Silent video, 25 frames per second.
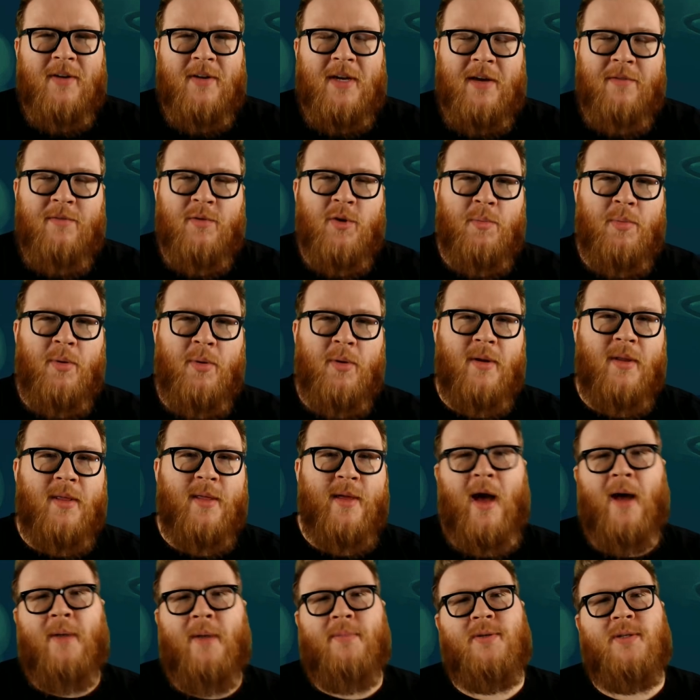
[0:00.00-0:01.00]
You're giving your opponent
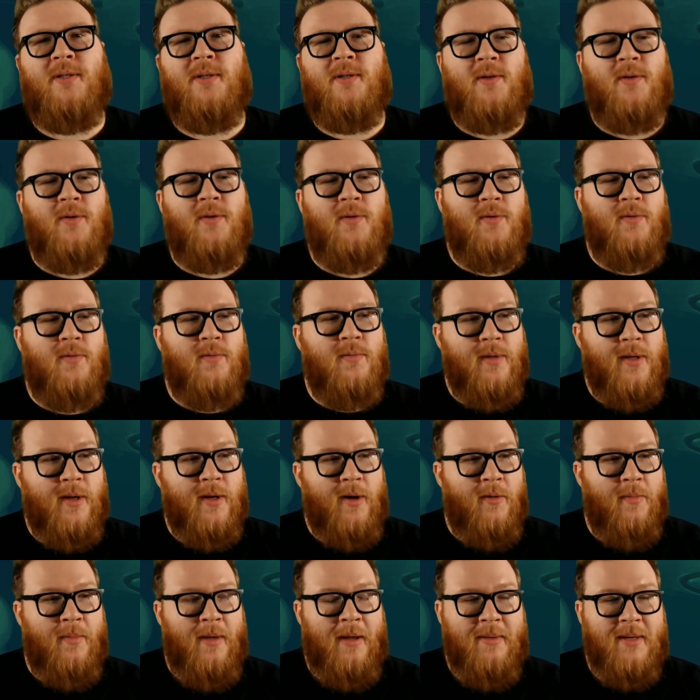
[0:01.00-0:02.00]
the option to, you
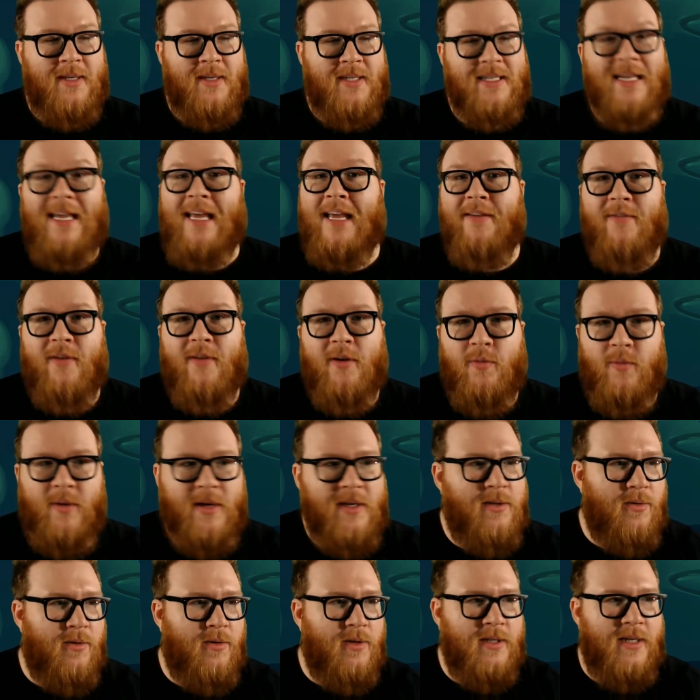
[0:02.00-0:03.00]
know, maybe save a
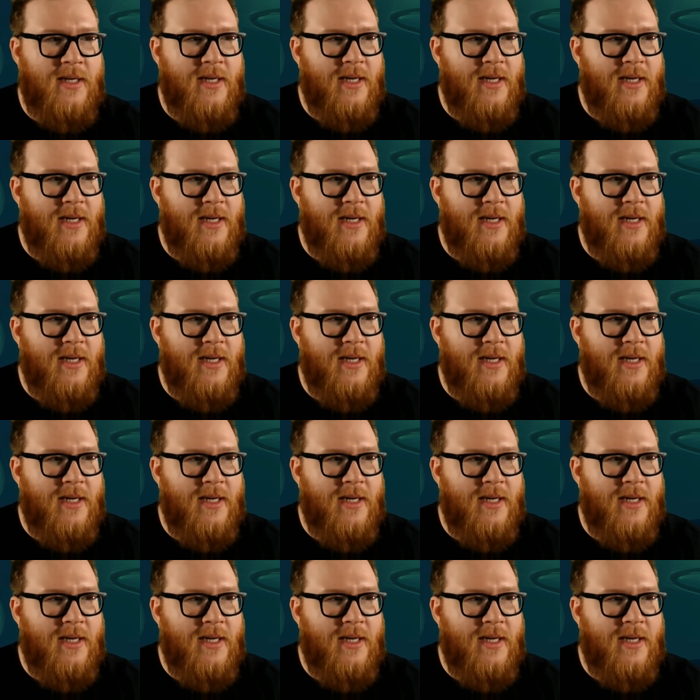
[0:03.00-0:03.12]
resource,